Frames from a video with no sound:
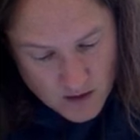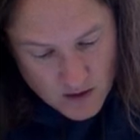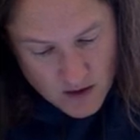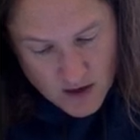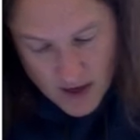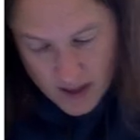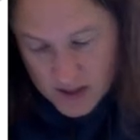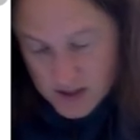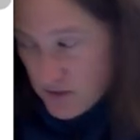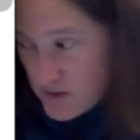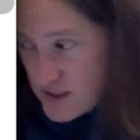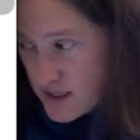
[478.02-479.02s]

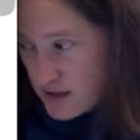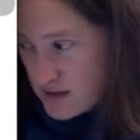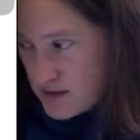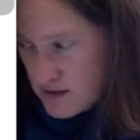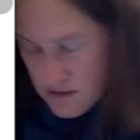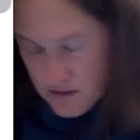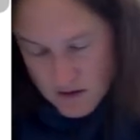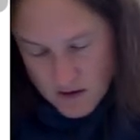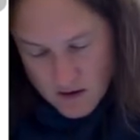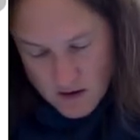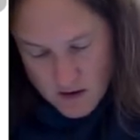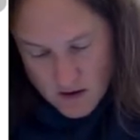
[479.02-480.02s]
negative 6.
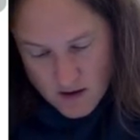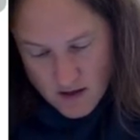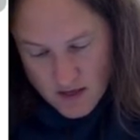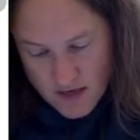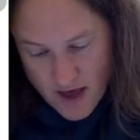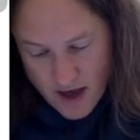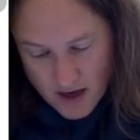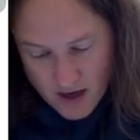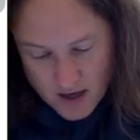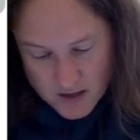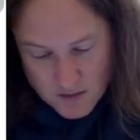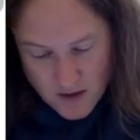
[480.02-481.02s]
That
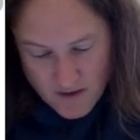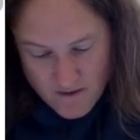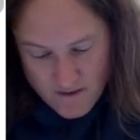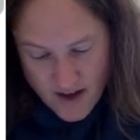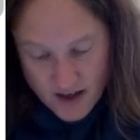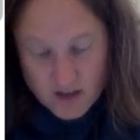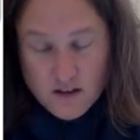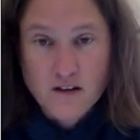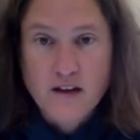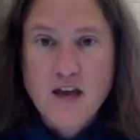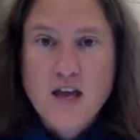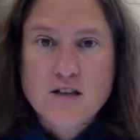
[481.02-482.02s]
is my final
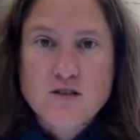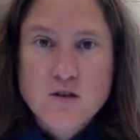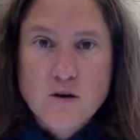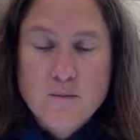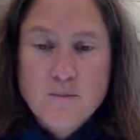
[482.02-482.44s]
answer.